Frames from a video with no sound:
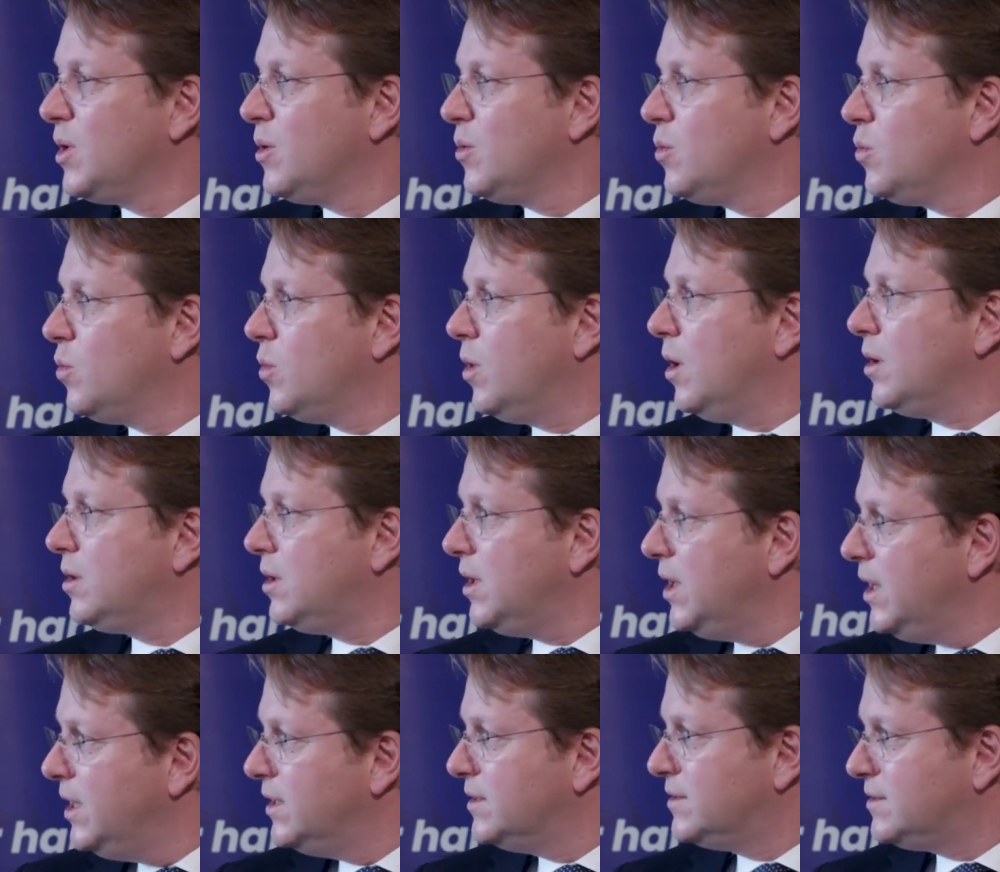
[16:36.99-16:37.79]
What
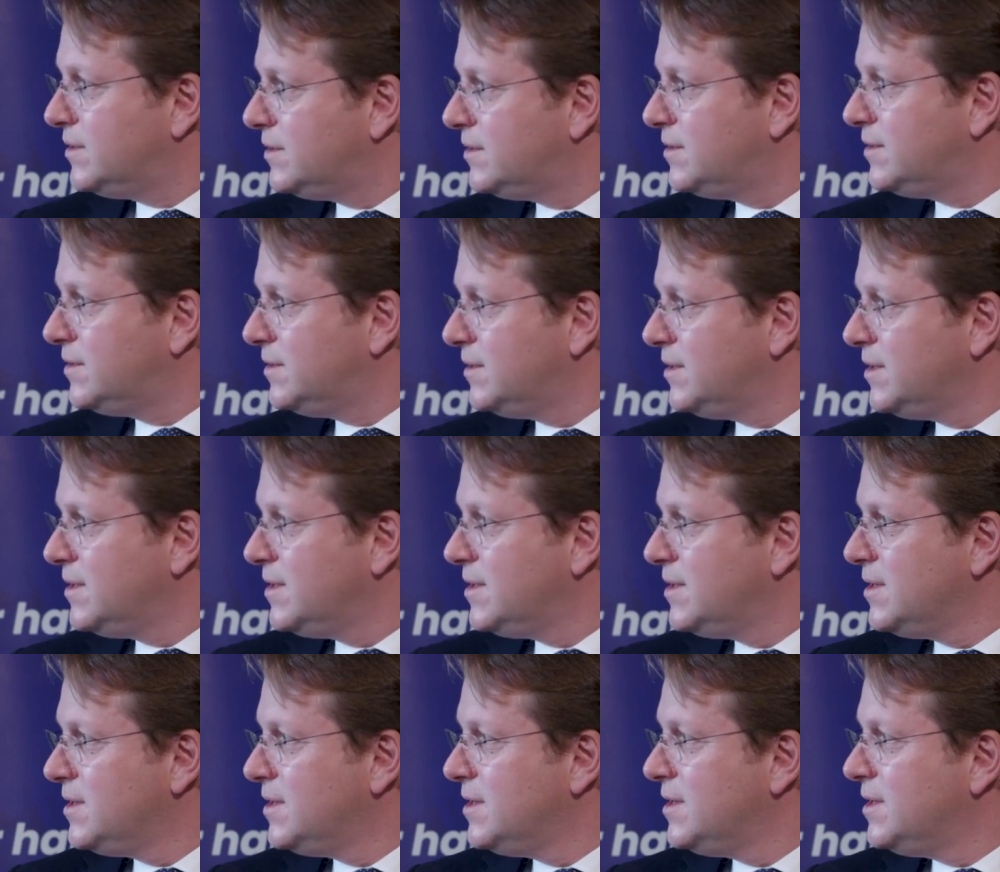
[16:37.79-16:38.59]
is
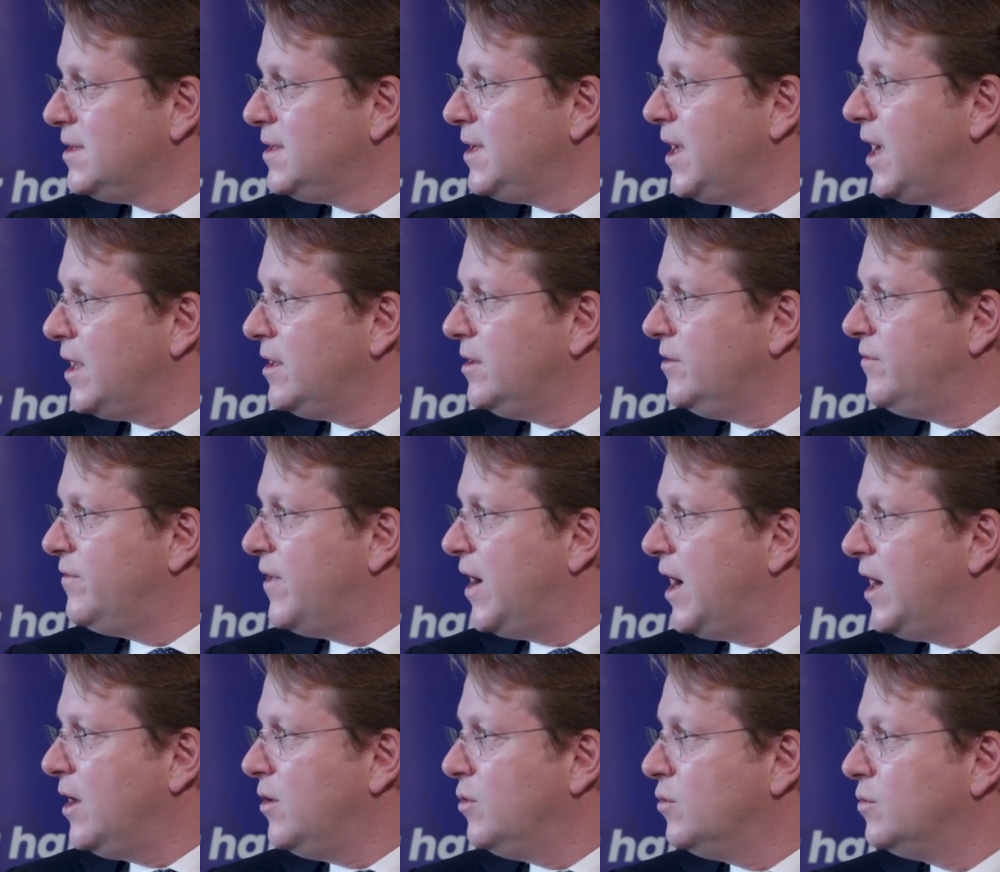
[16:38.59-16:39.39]
the added
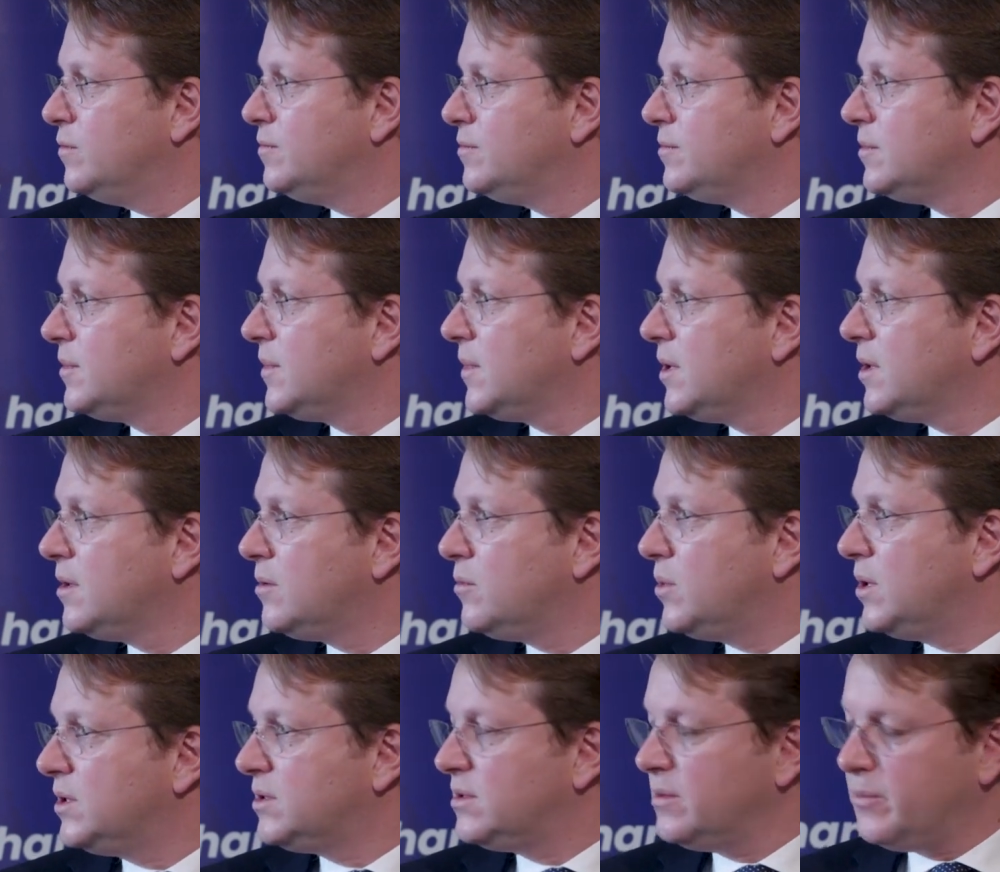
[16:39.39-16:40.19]
value the
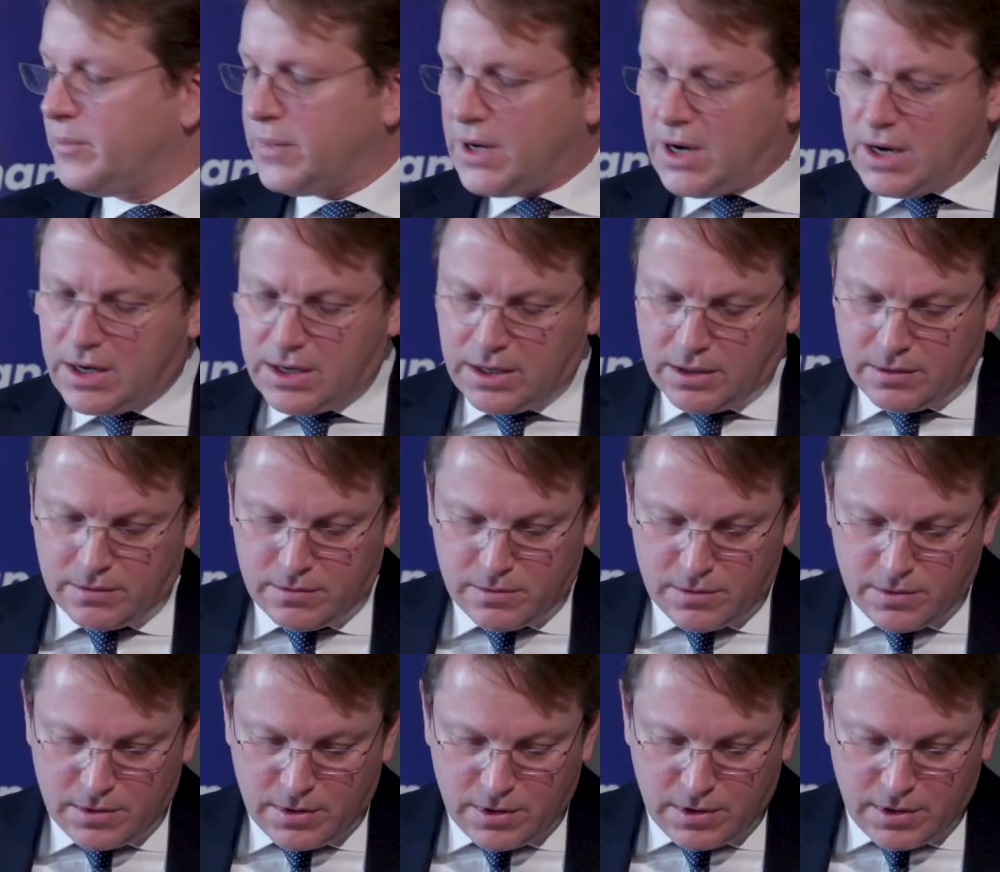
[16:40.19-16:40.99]
Western Balkans
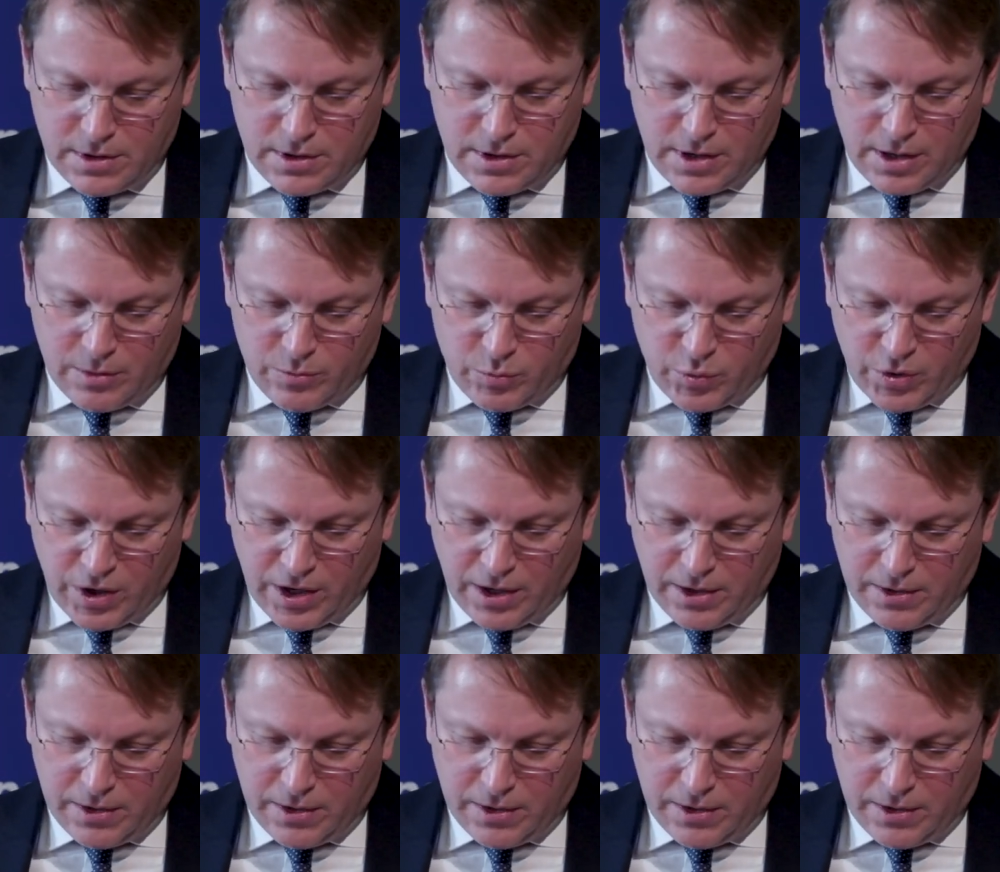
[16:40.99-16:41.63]
can bring?